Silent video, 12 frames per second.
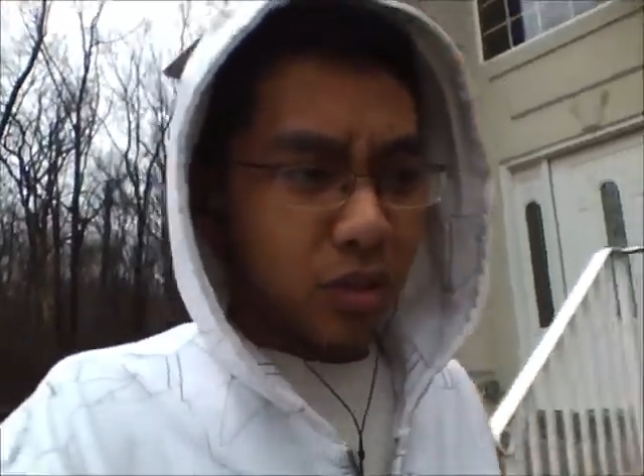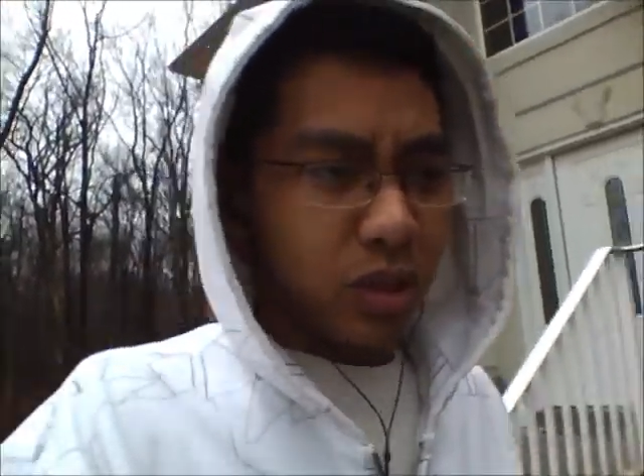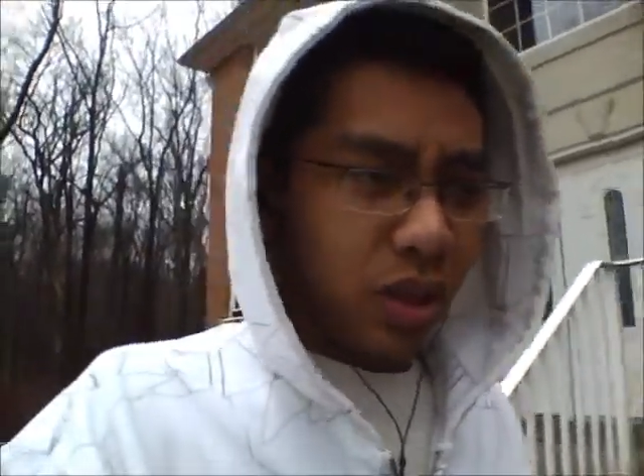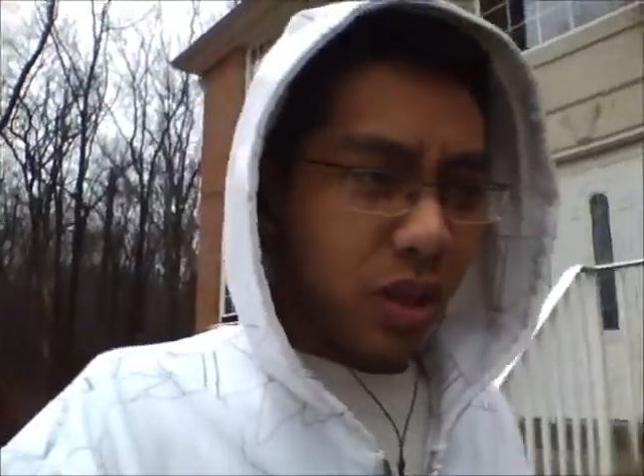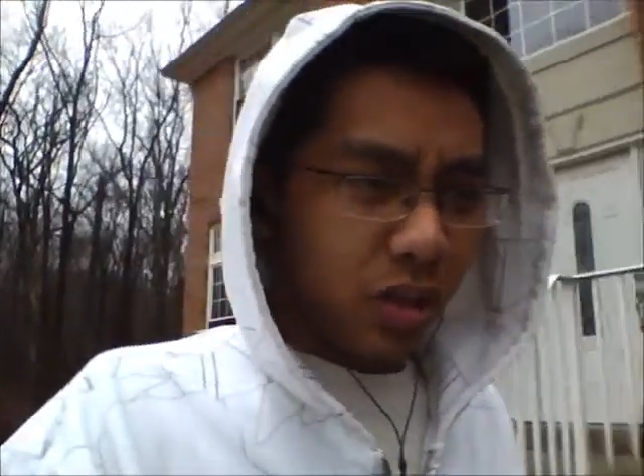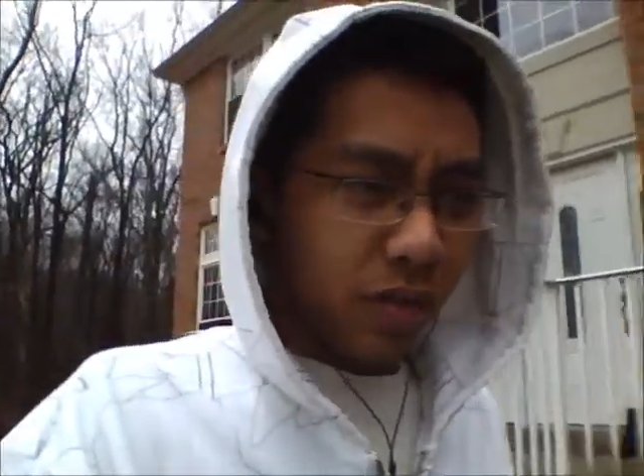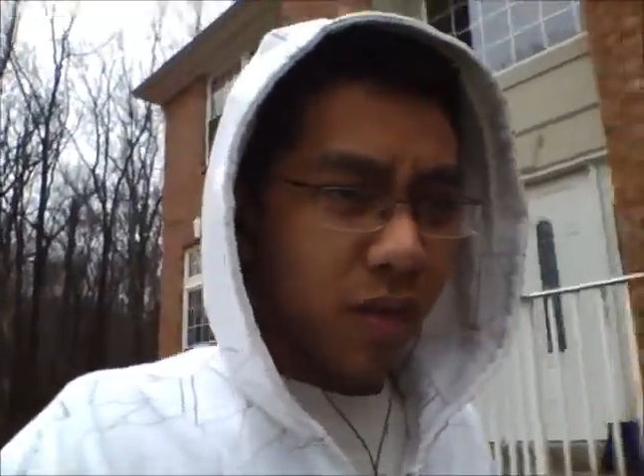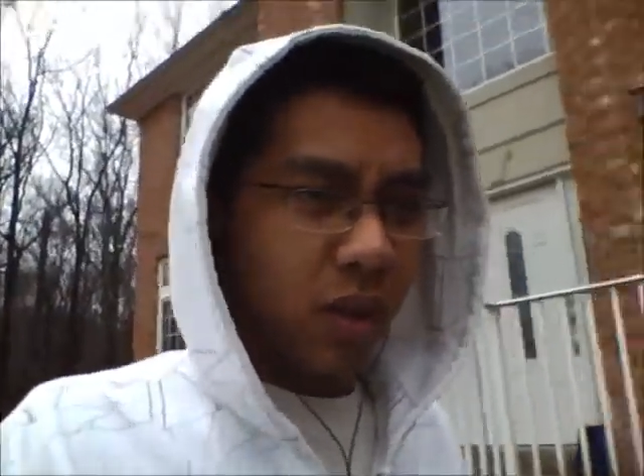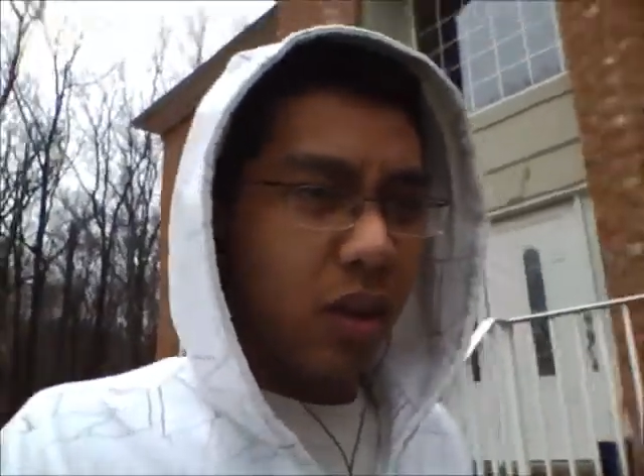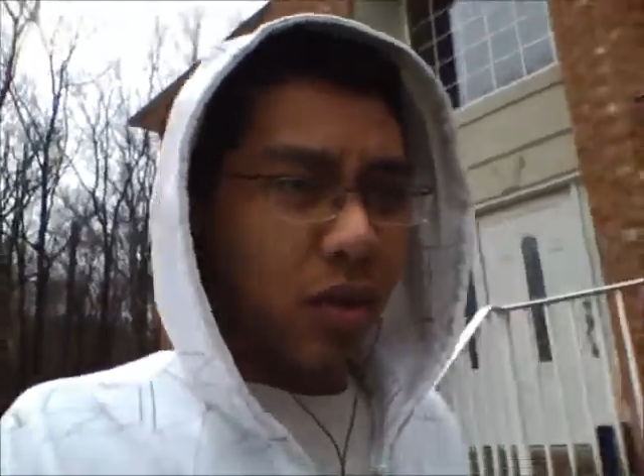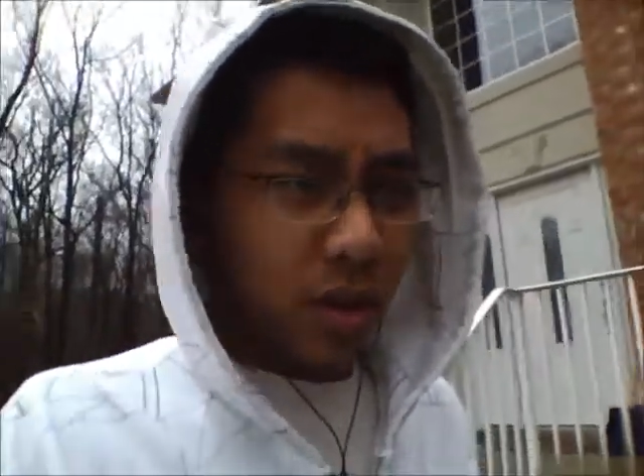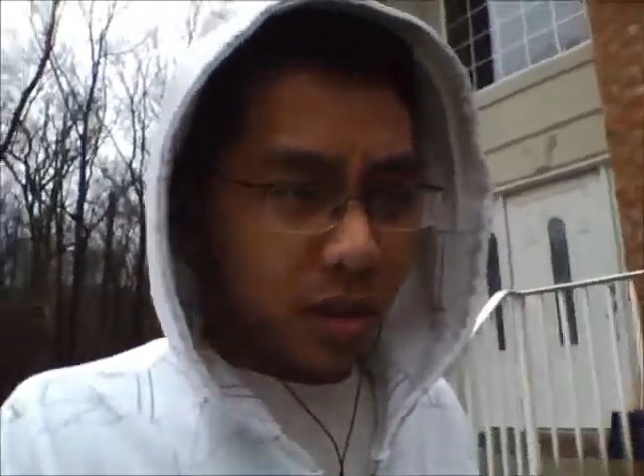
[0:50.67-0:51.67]
see in the
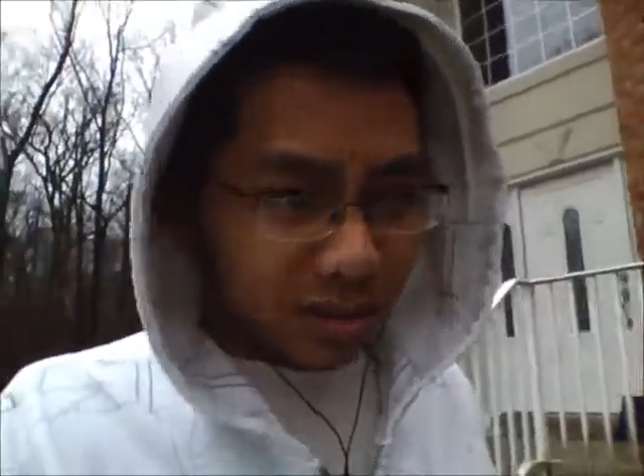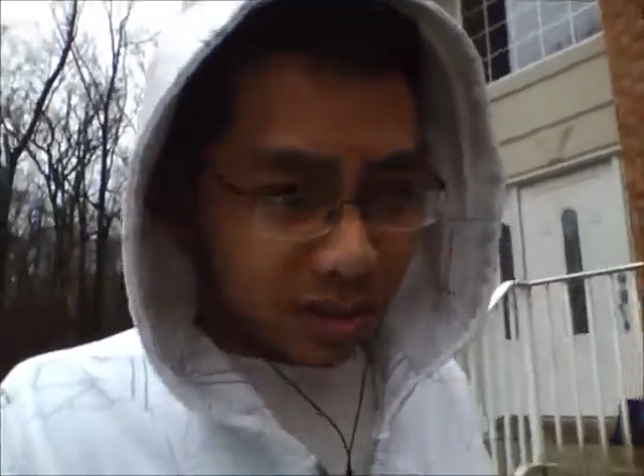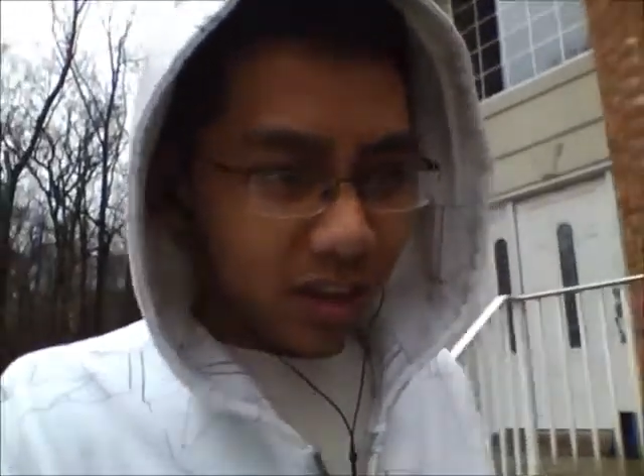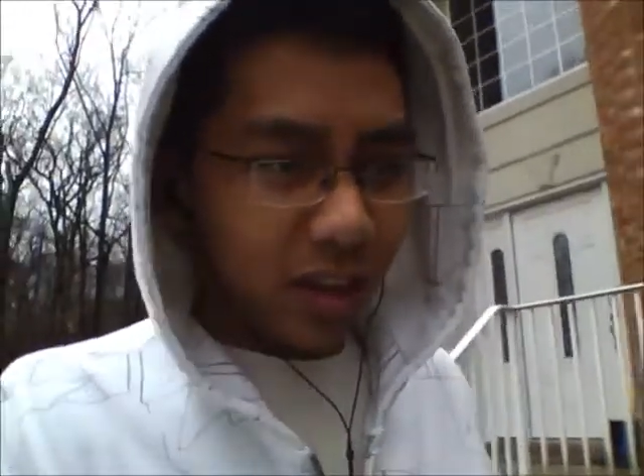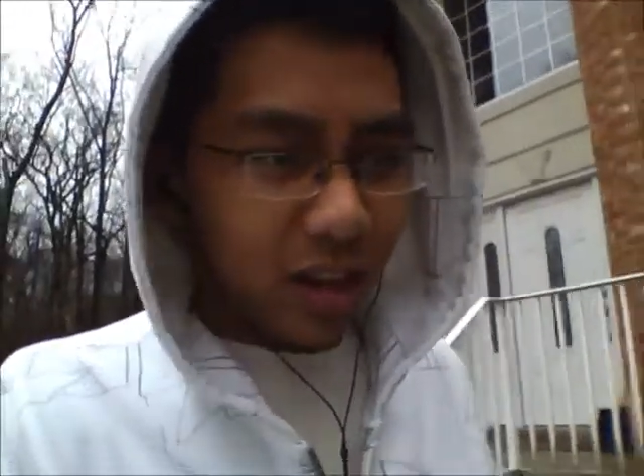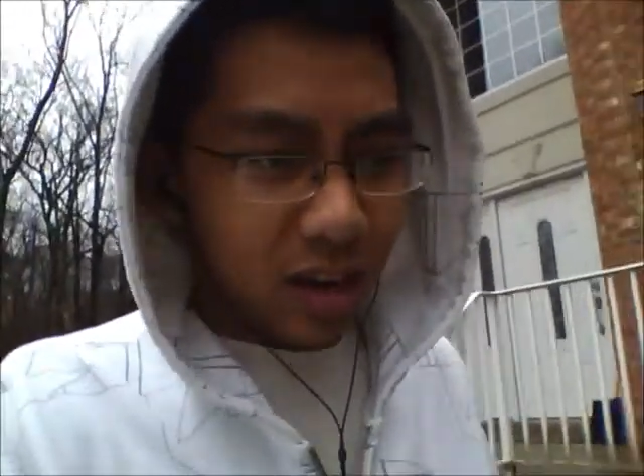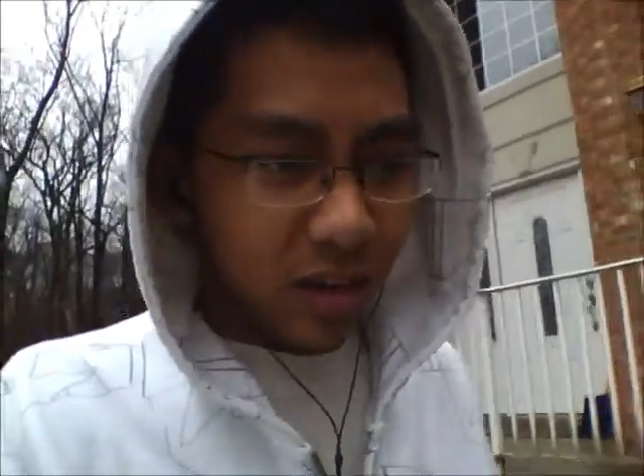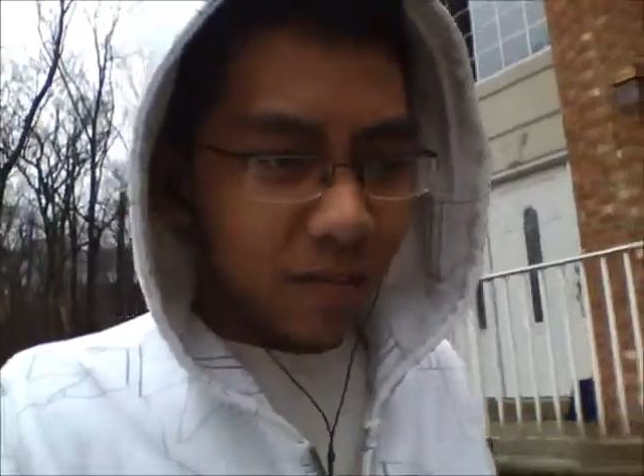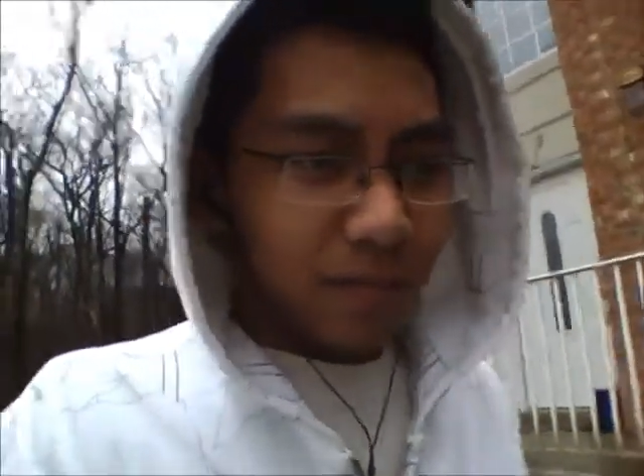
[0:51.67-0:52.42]
video is Dylan.